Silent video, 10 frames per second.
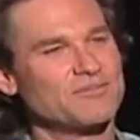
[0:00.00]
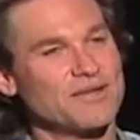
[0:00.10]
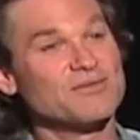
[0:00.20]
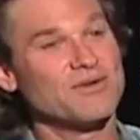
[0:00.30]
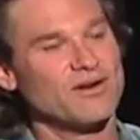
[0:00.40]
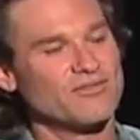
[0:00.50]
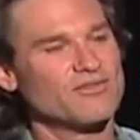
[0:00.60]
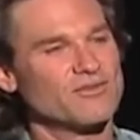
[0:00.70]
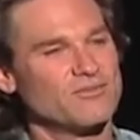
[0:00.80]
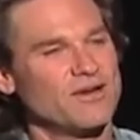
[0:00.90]
scene
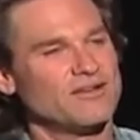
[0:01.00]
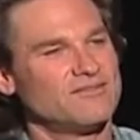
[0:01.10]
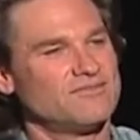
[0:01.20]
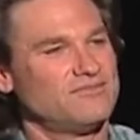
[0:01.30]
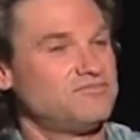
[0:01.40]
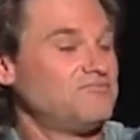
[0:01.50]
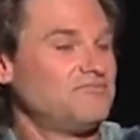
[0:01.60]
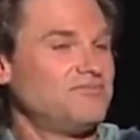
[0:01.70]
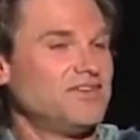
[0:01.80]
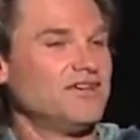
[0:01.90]
to make it appear as though